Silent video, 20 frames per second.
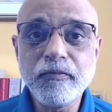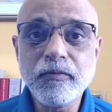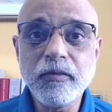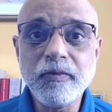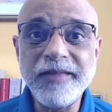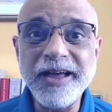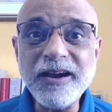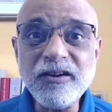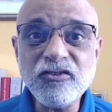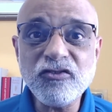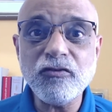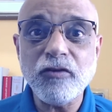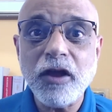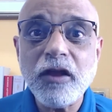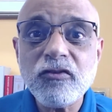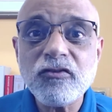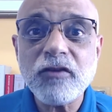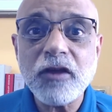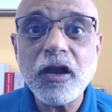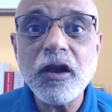That
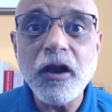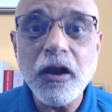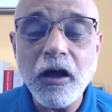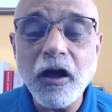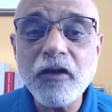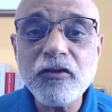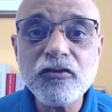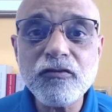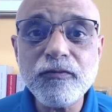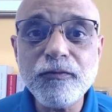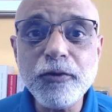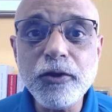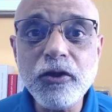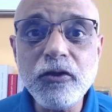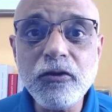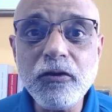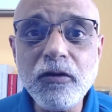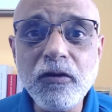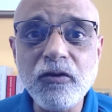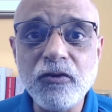stress can last for
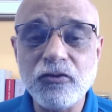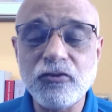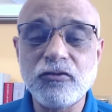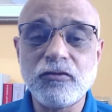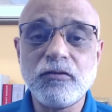years.